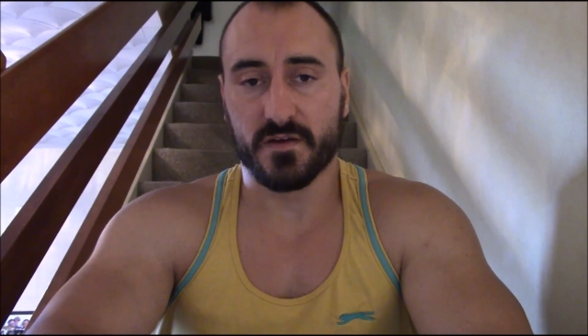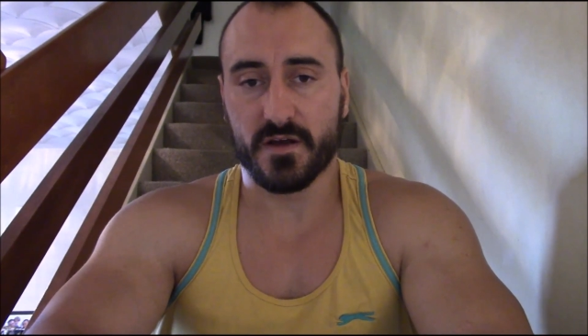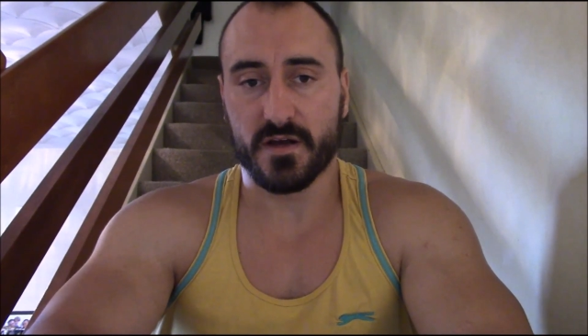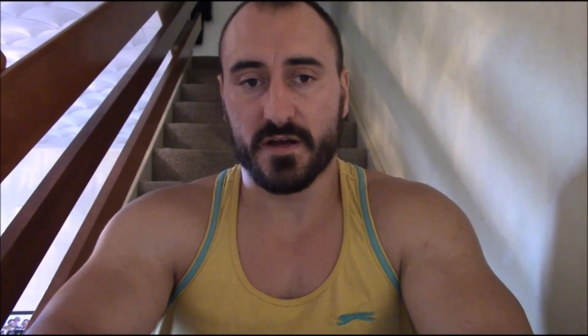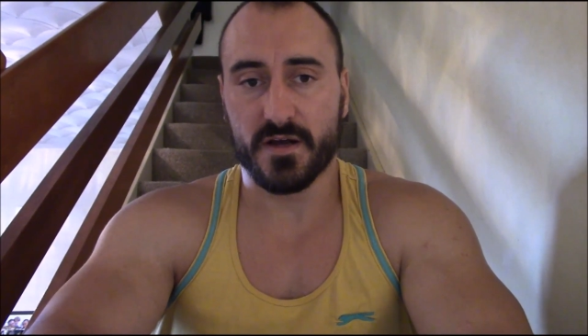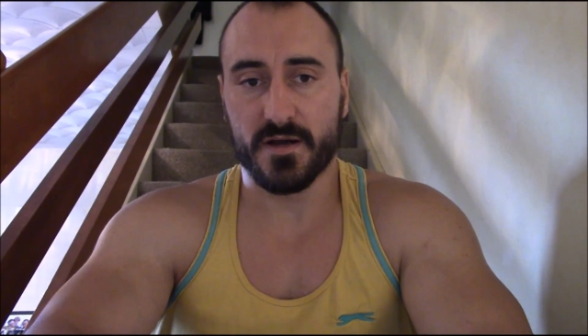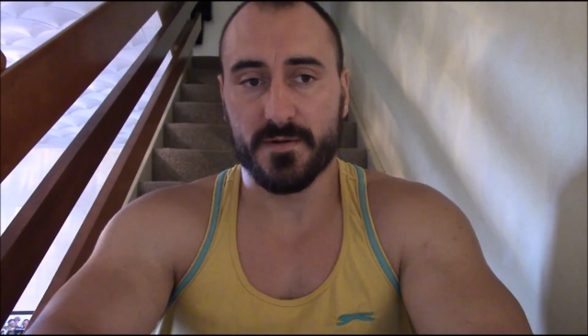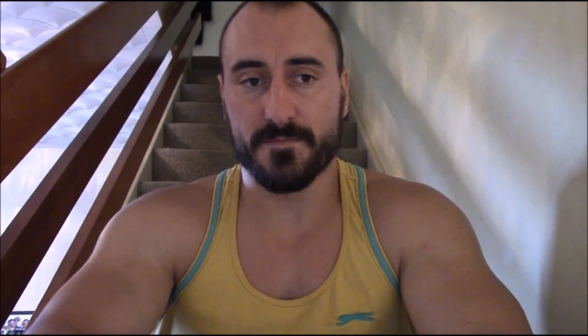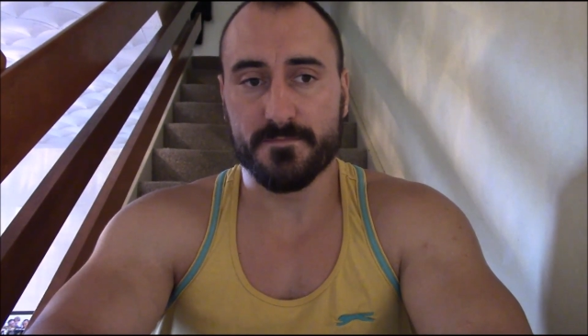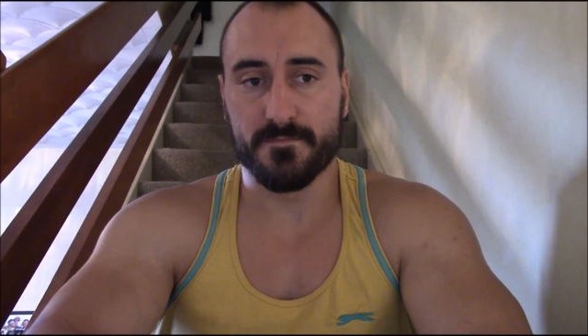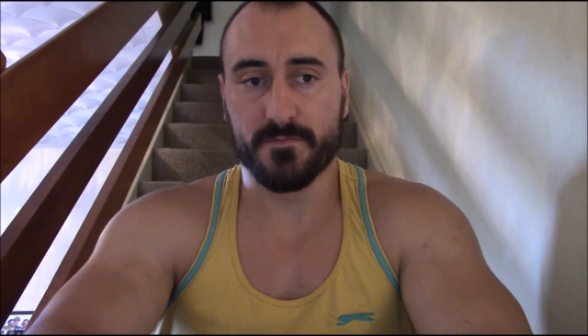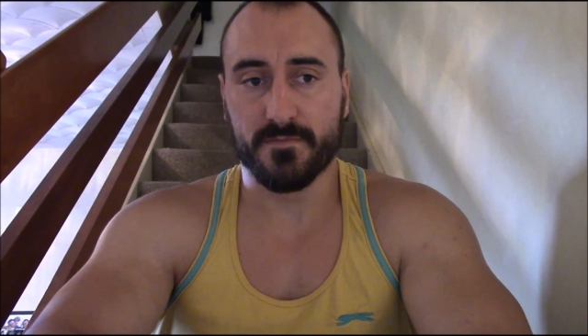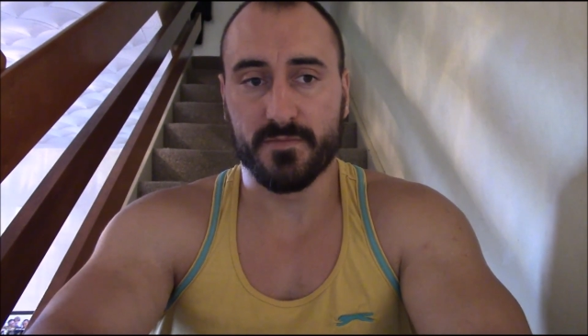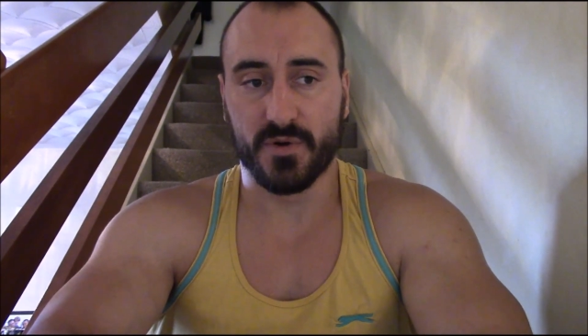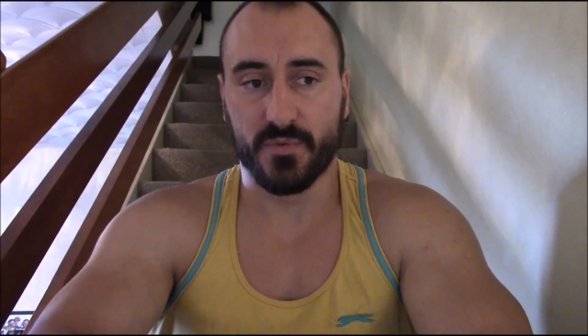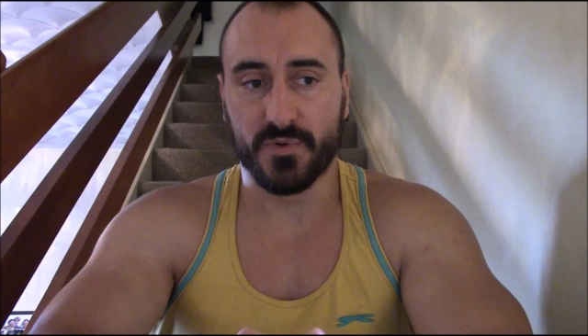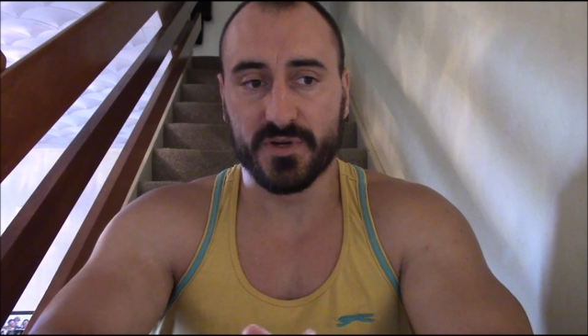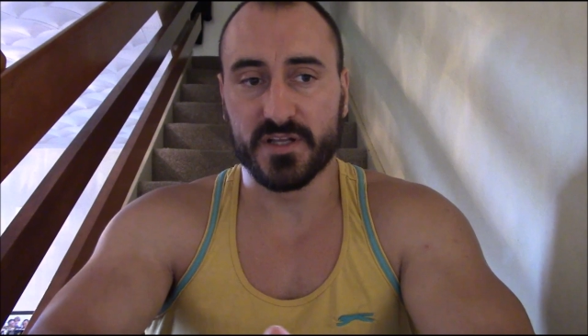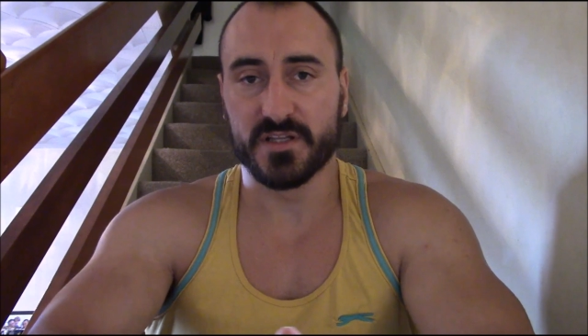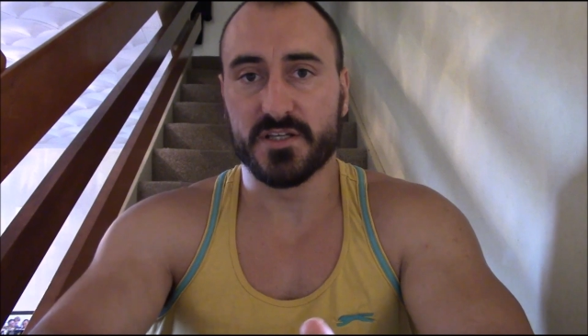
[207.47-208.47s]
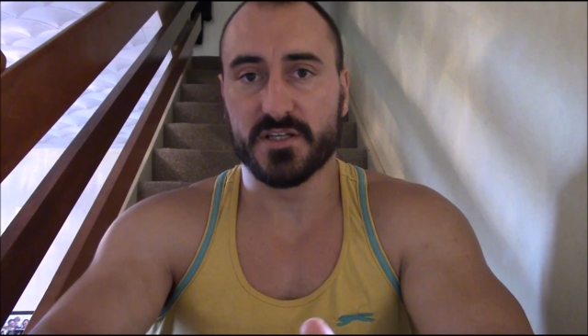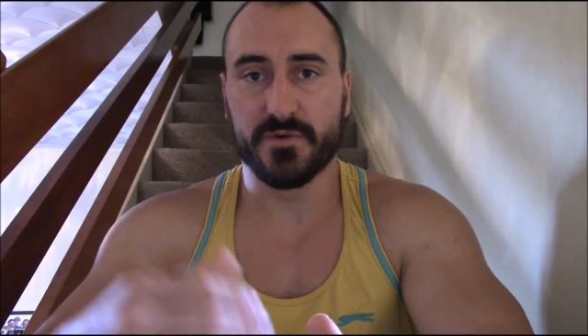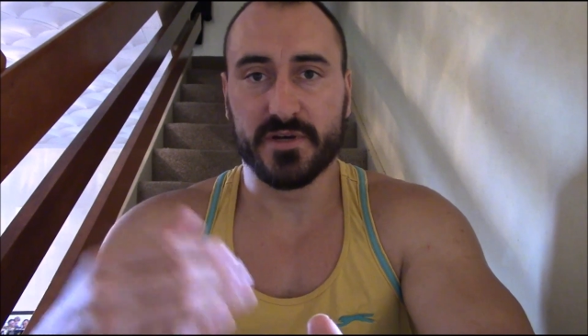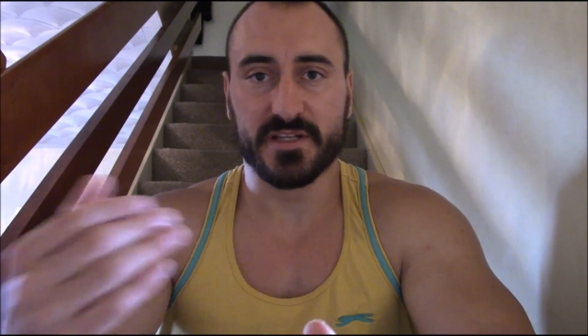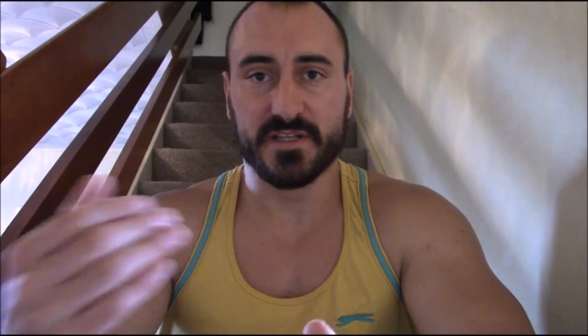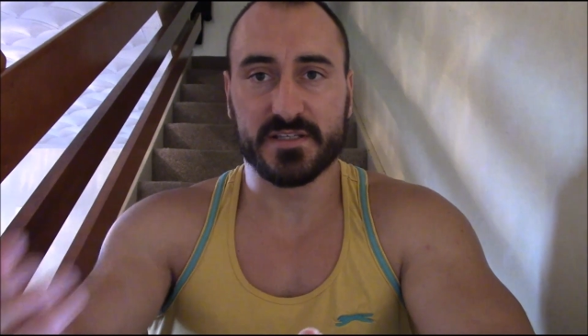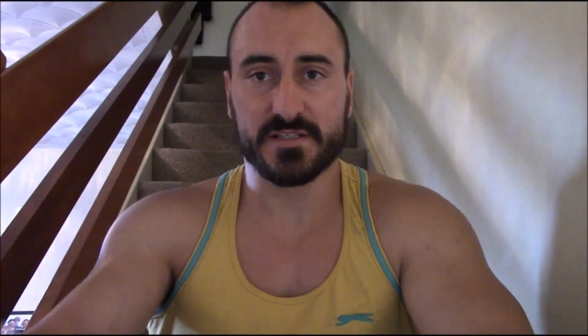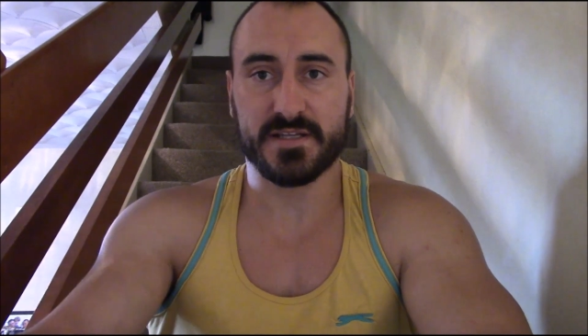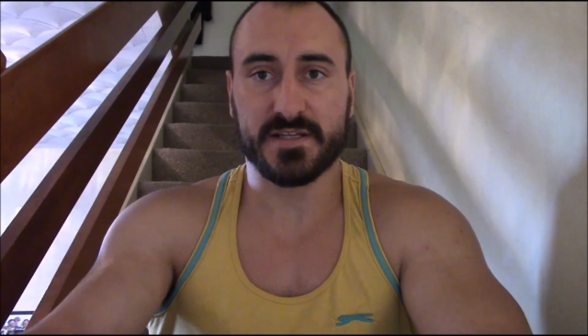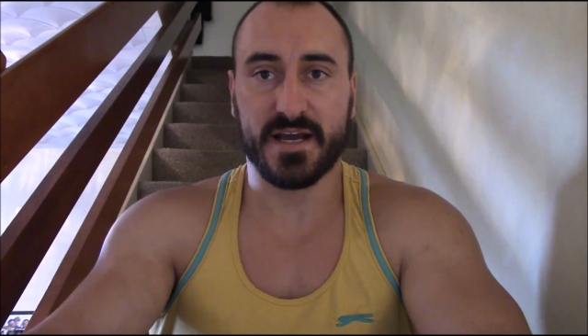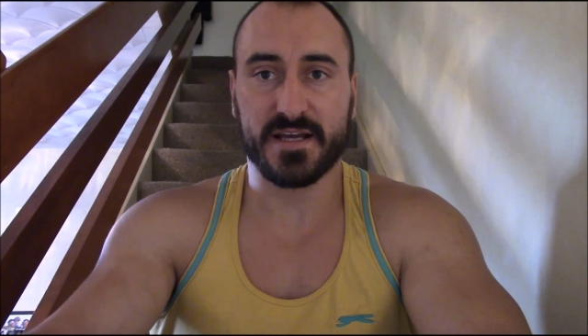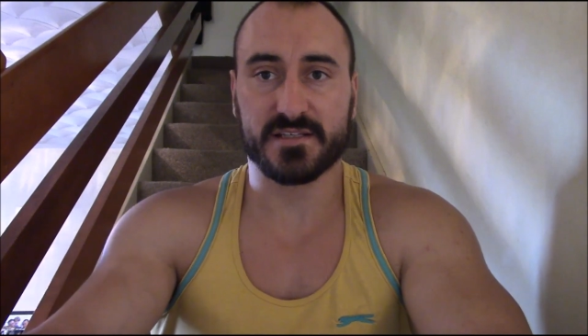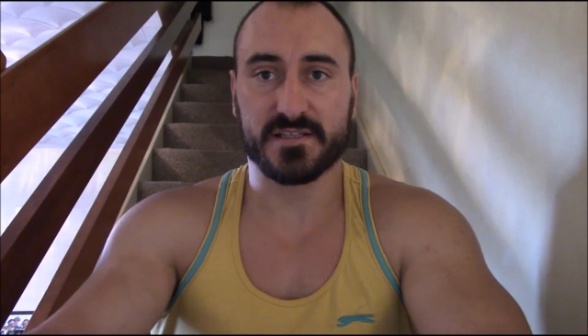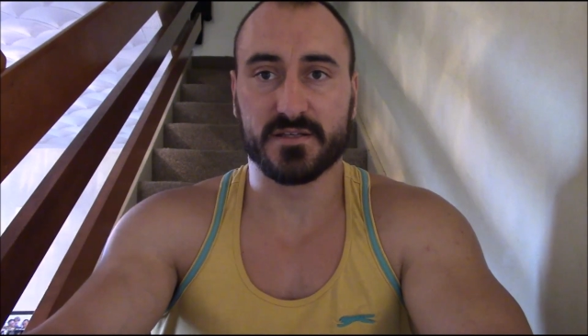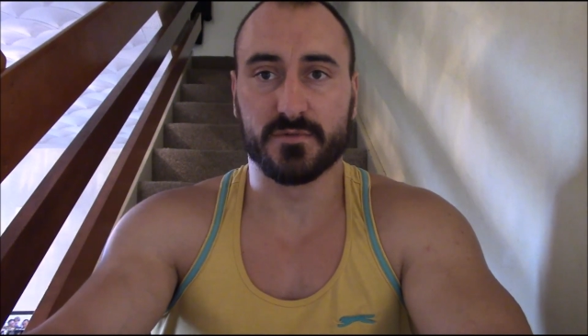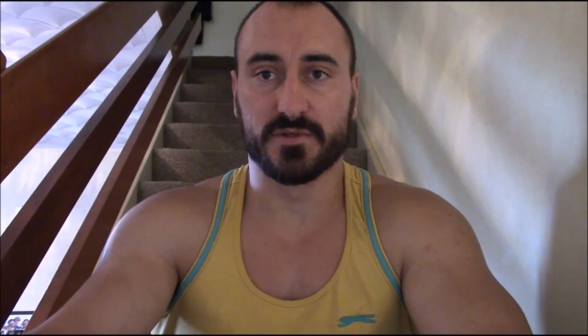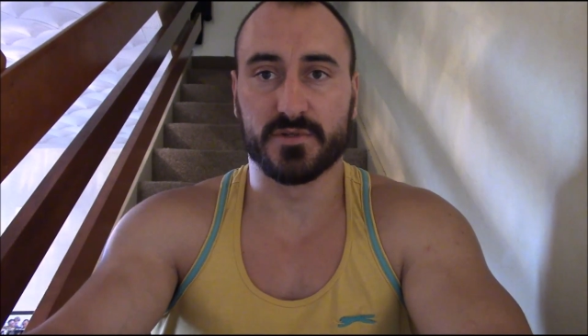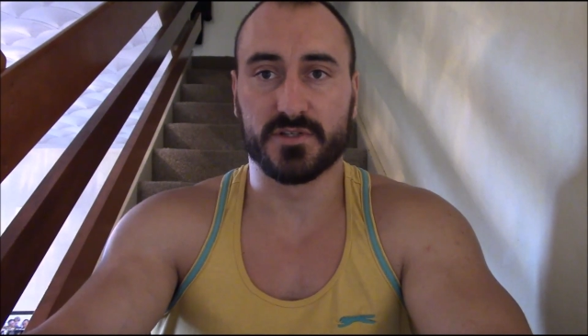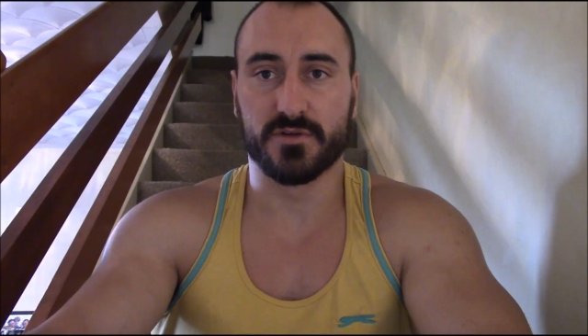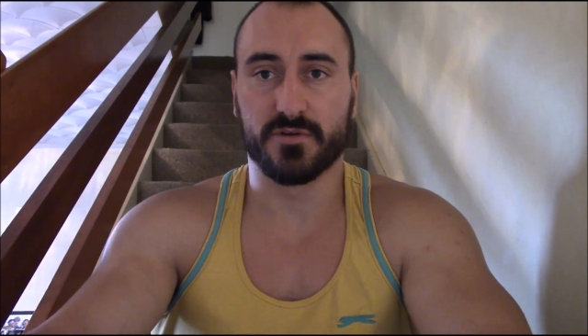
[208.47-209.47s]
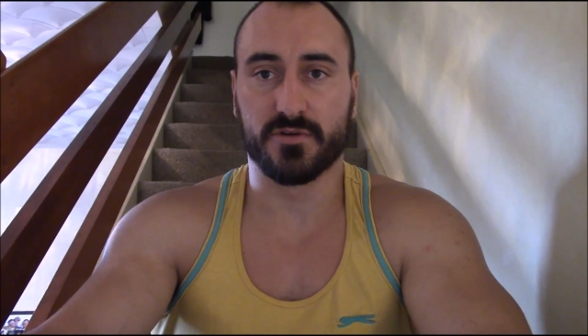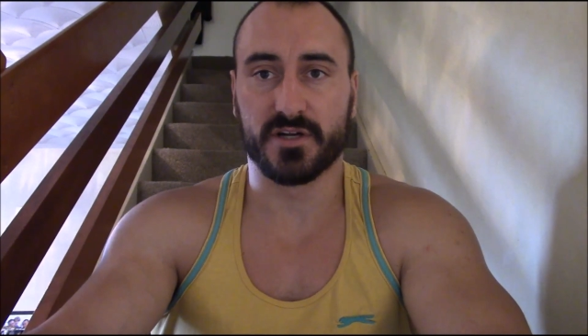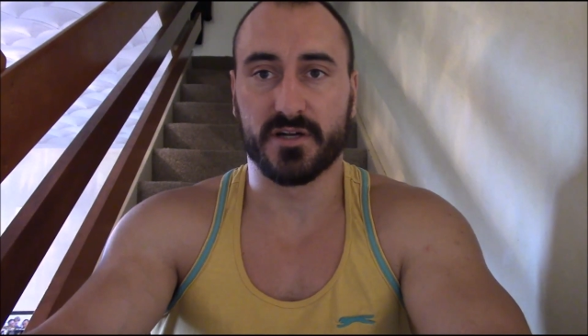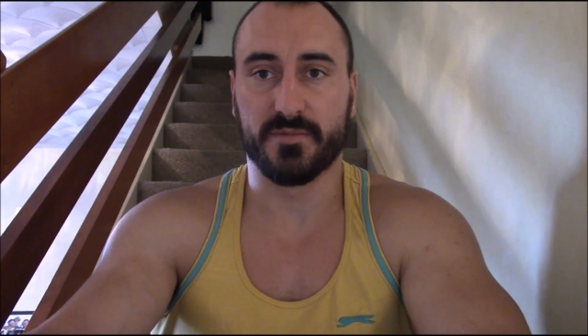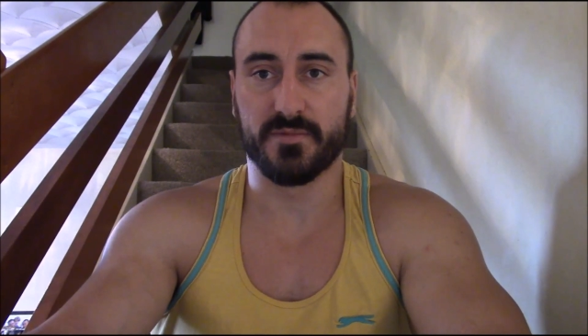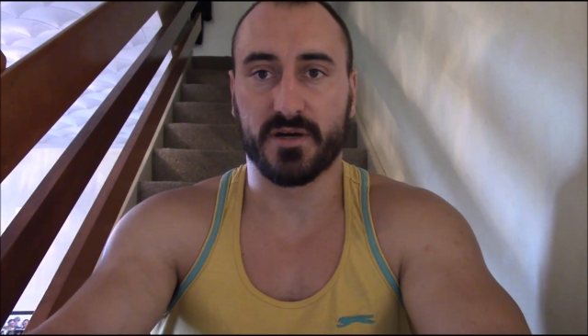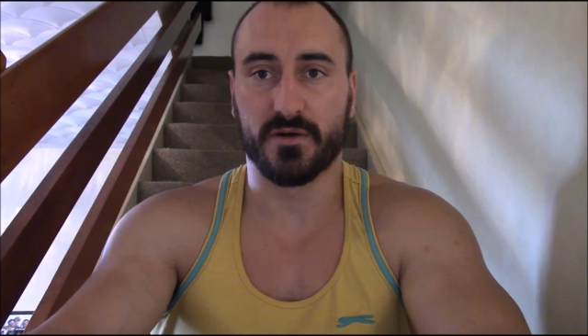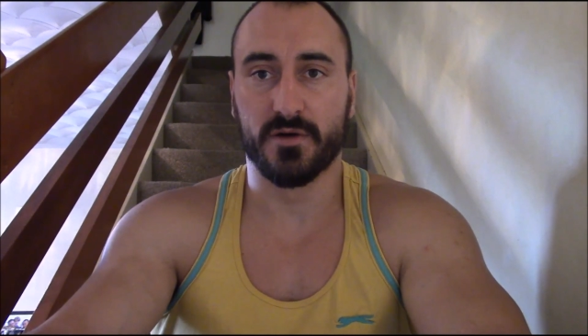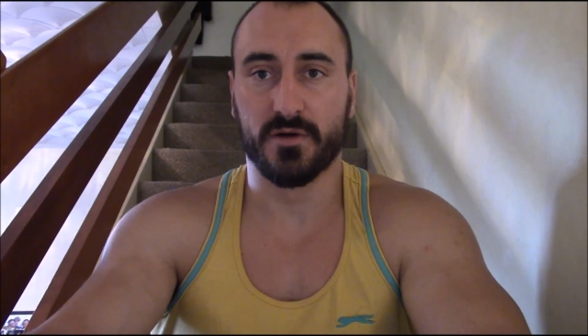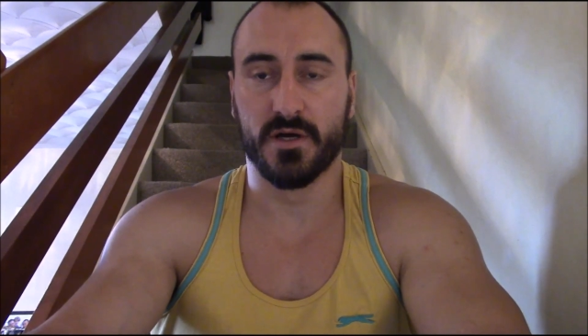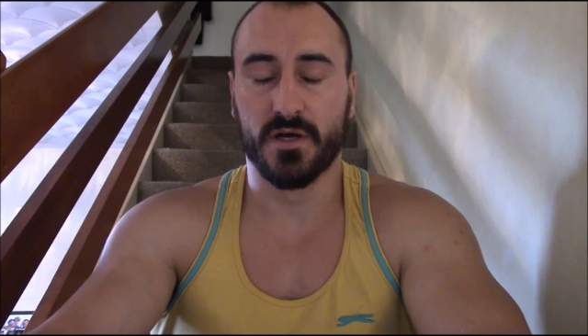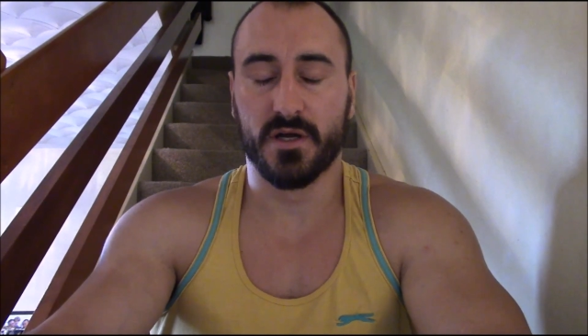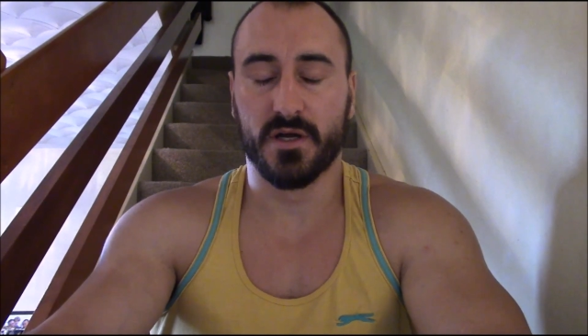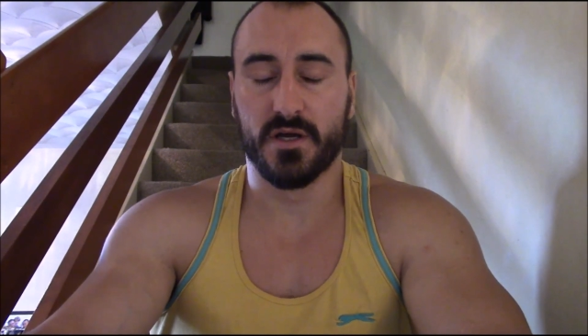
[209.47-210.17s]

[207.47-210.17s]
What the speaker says: But when you're doing this test that we're talking about,